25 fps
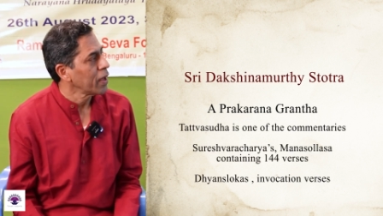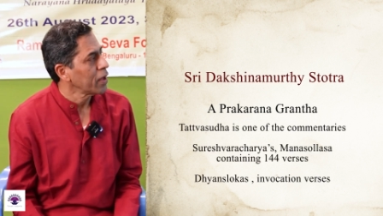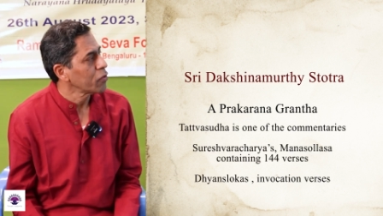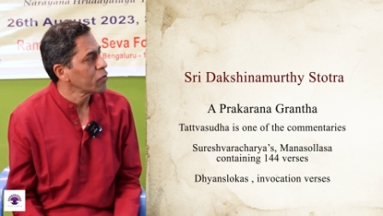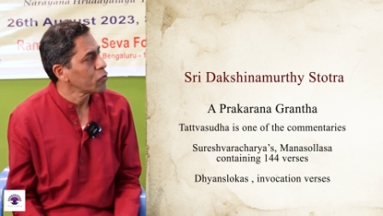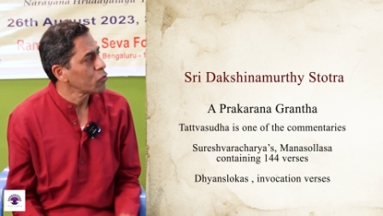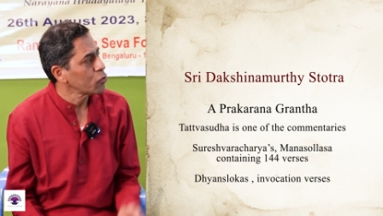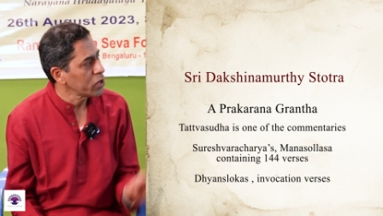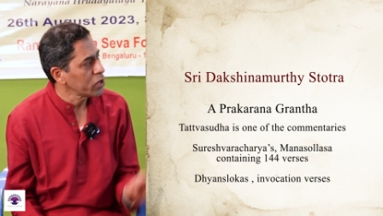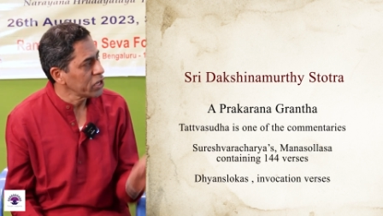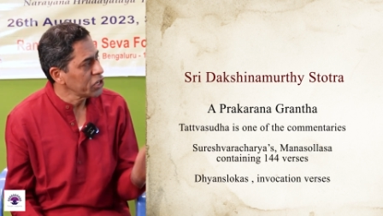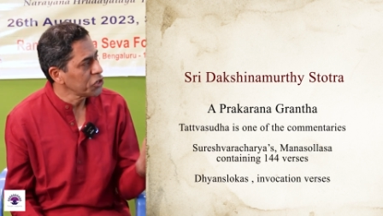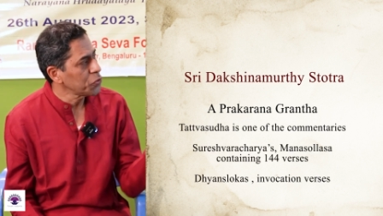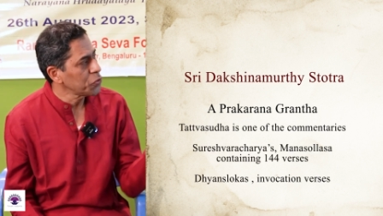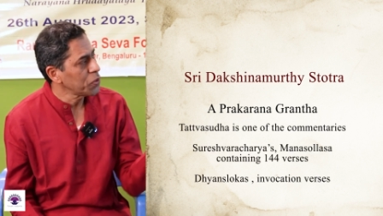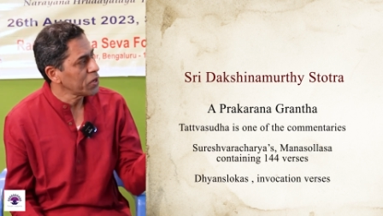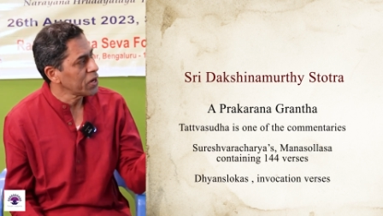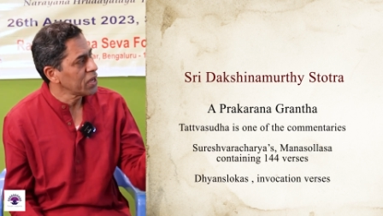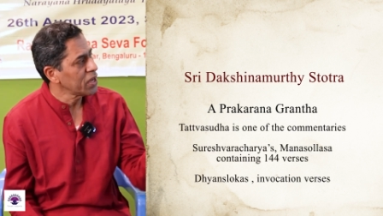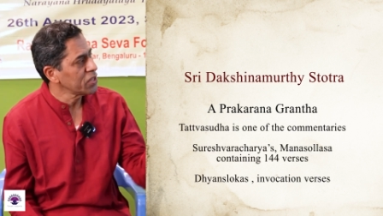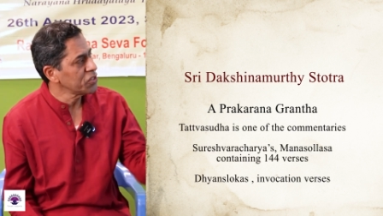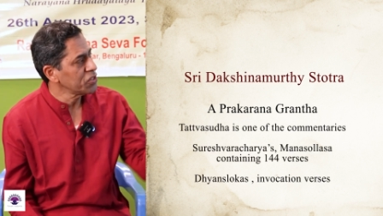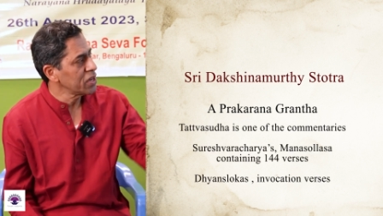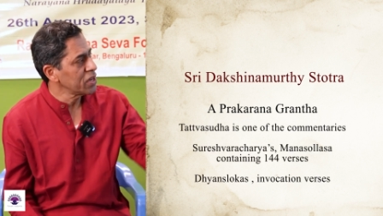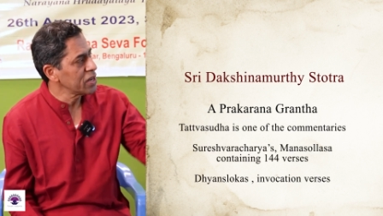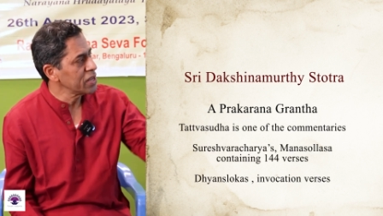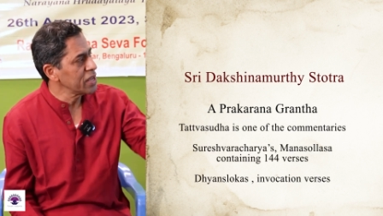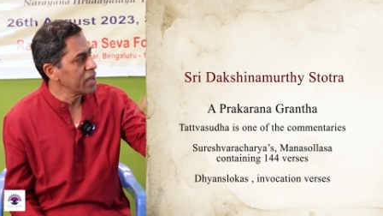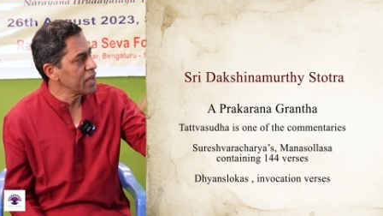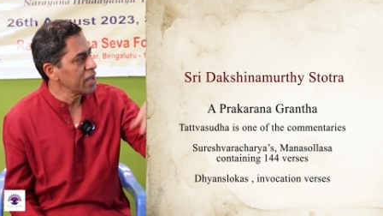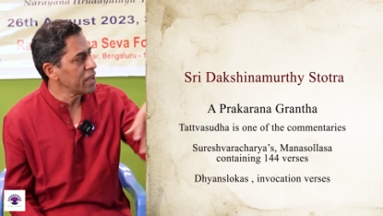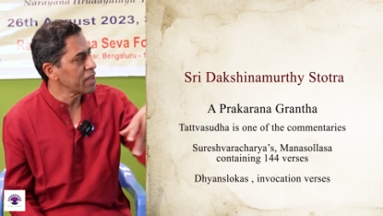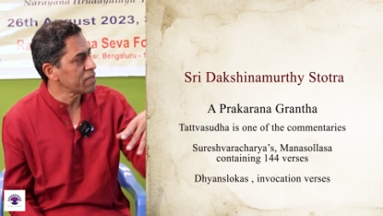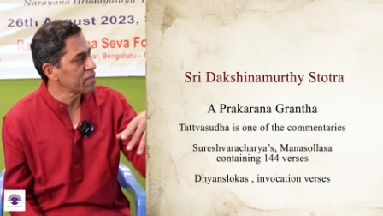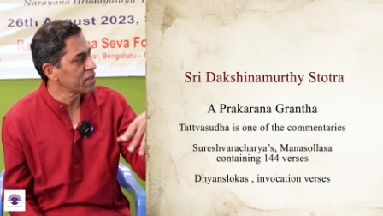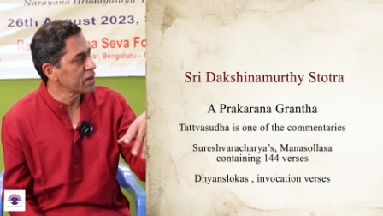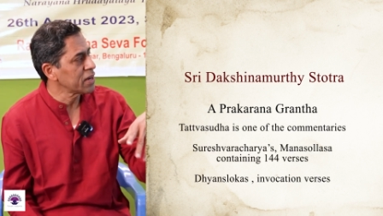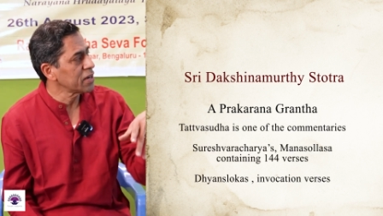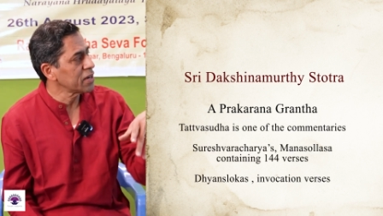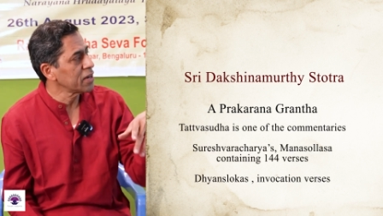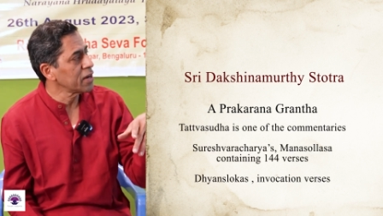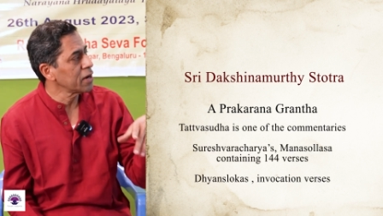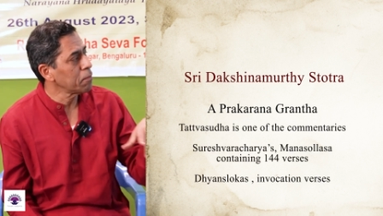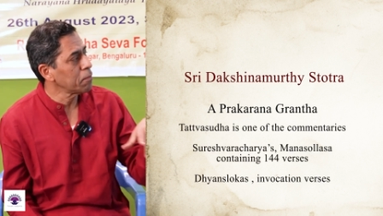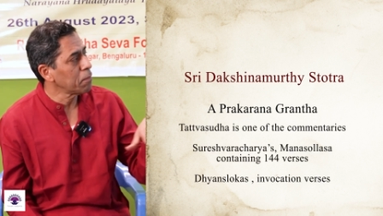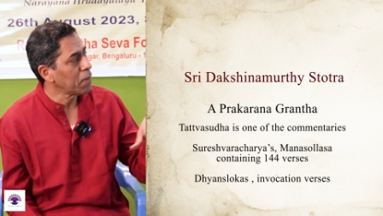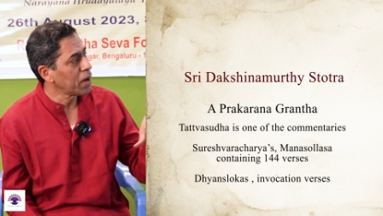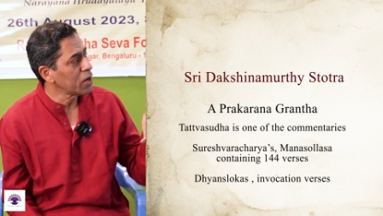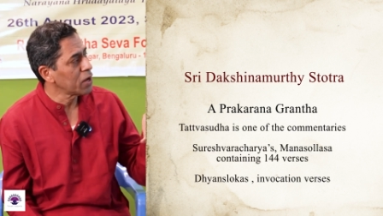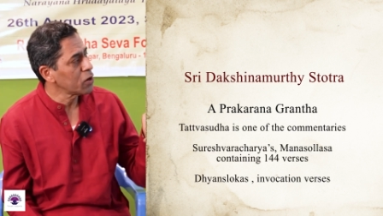Sureshwaracharya has
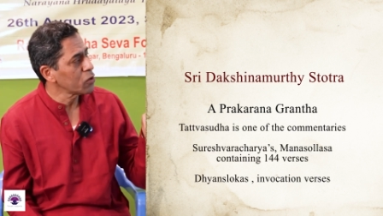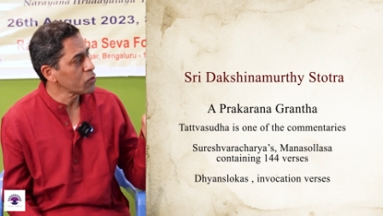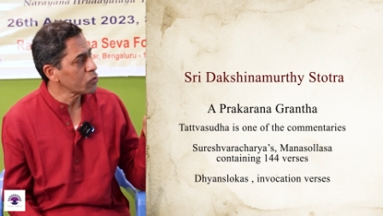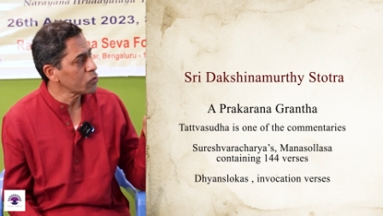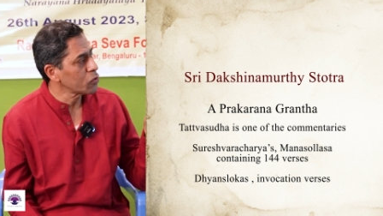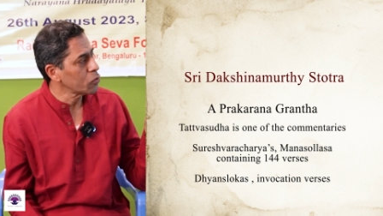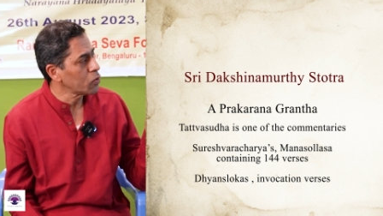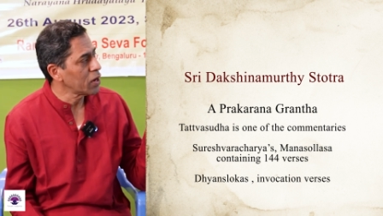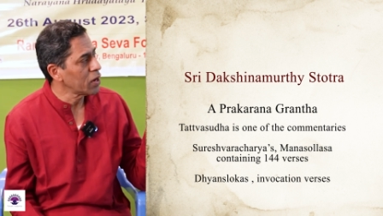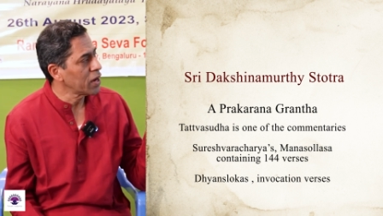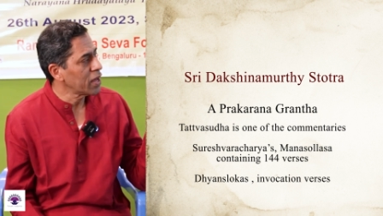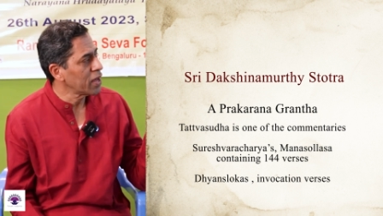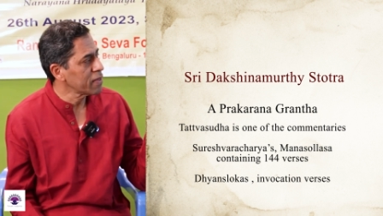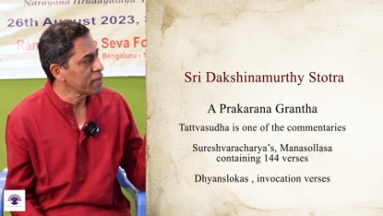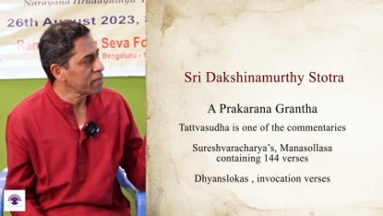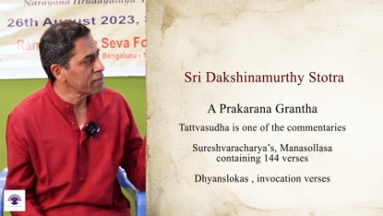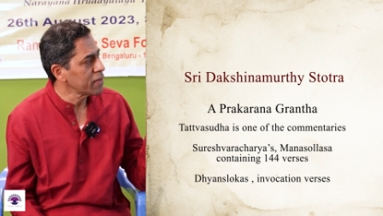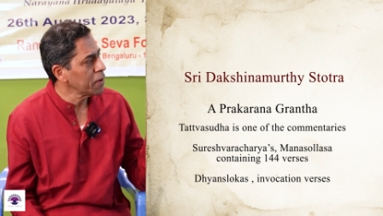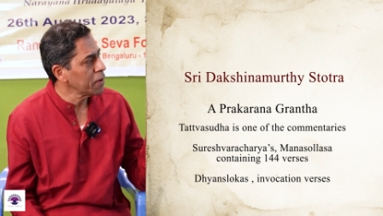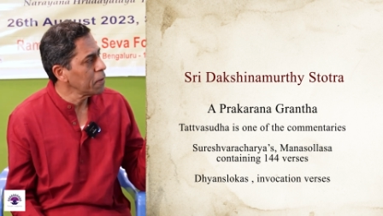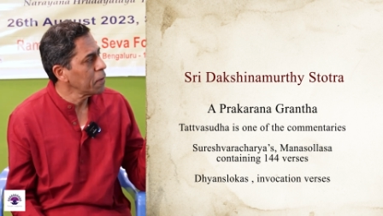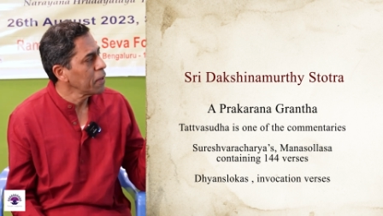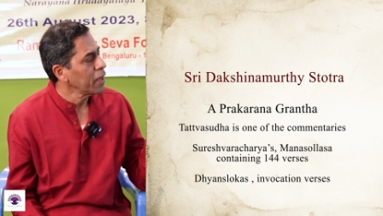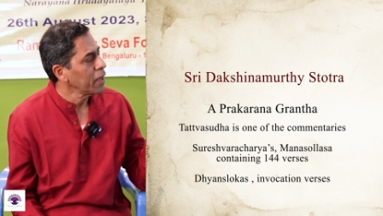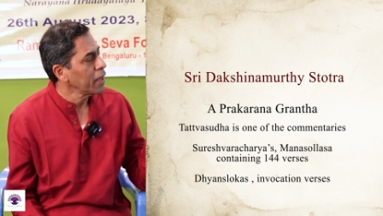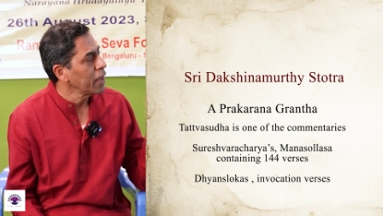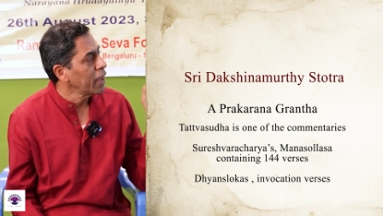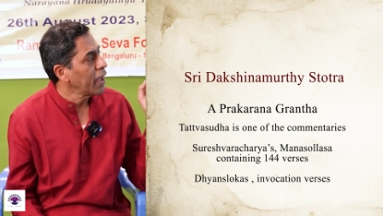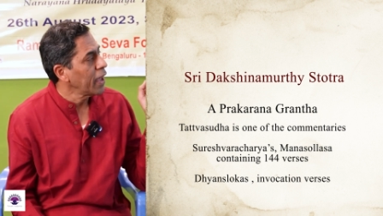written Manasollasa,